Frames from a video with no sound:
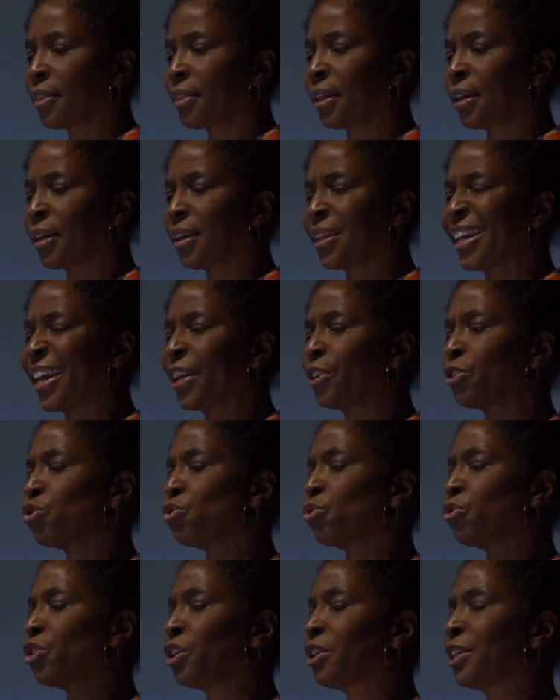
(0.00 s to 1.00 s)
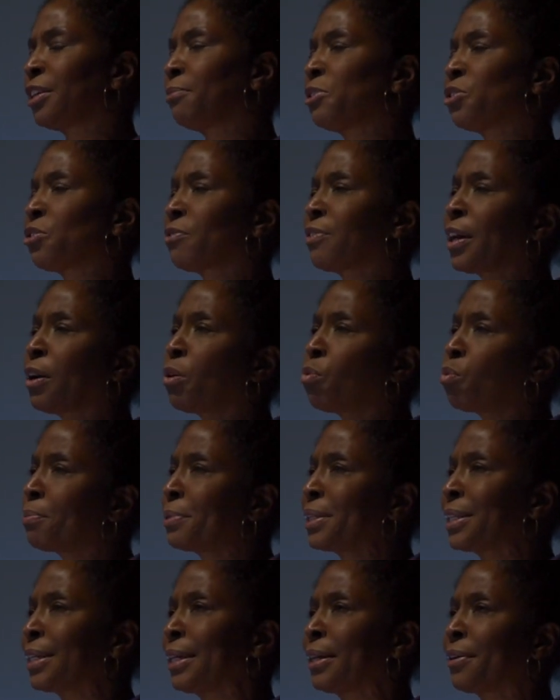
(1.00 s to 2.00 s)
think an editorial image of like a
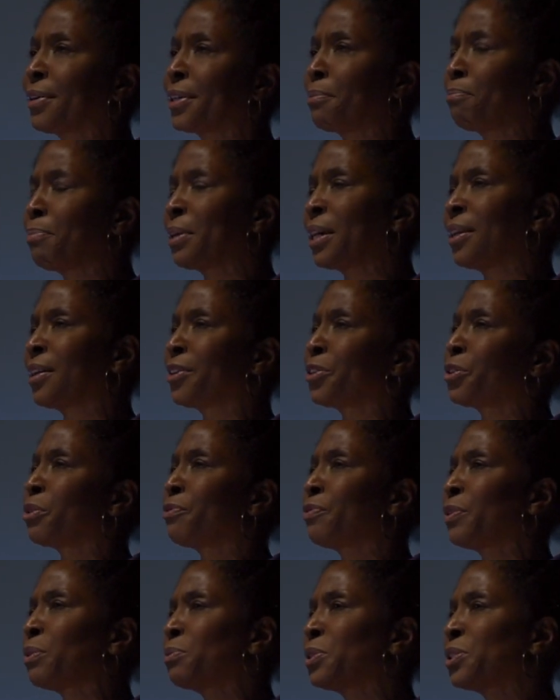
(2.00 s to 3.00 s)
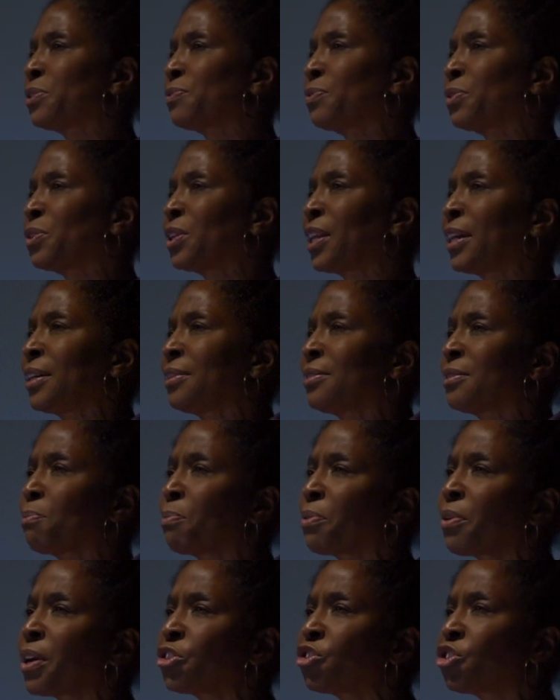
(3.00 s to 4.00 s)
woman laying on a bed. I don't know if it was for like
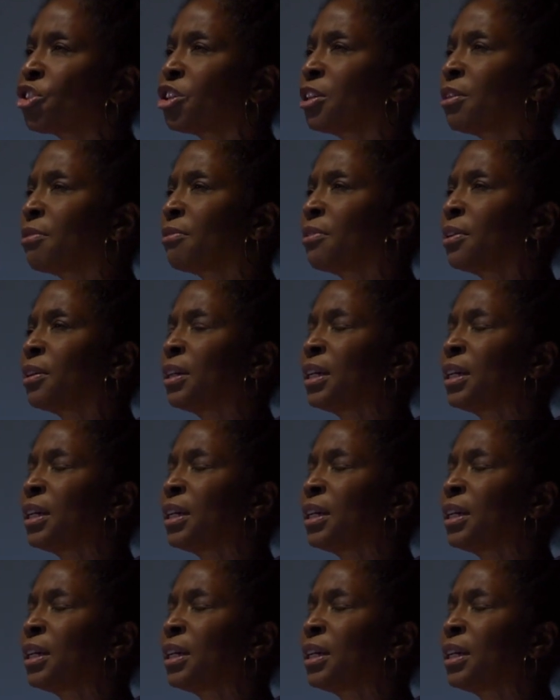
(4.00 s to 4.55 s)
depression